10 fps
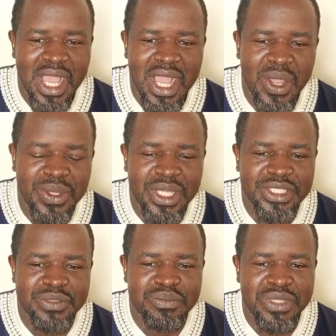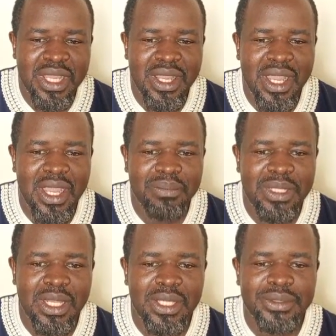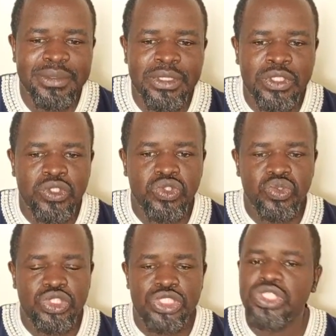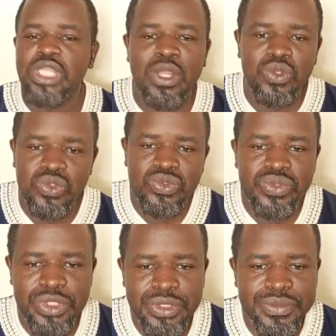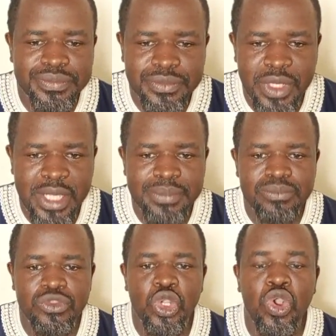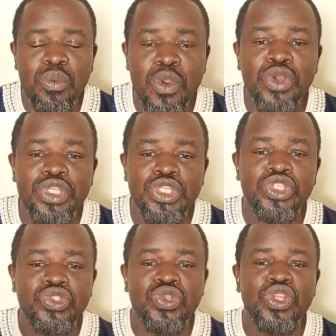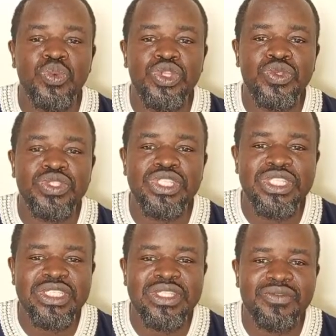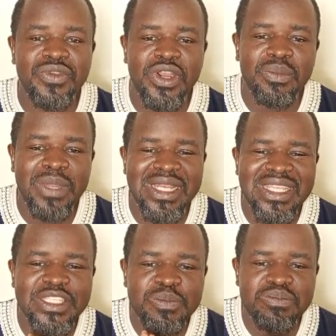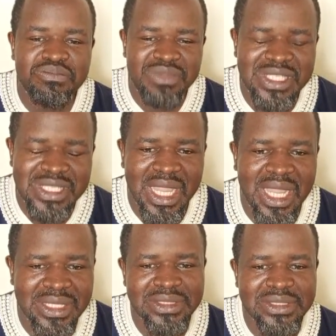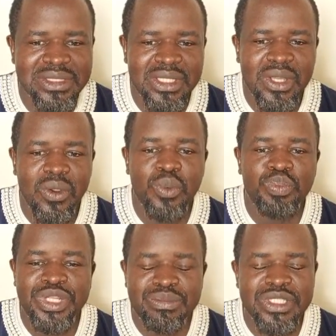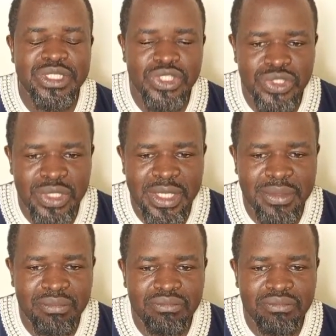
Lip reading: Are you getting me, Abila? So this is how you do it, right? The common insulin we use in this environment is Mistat or premise insulin.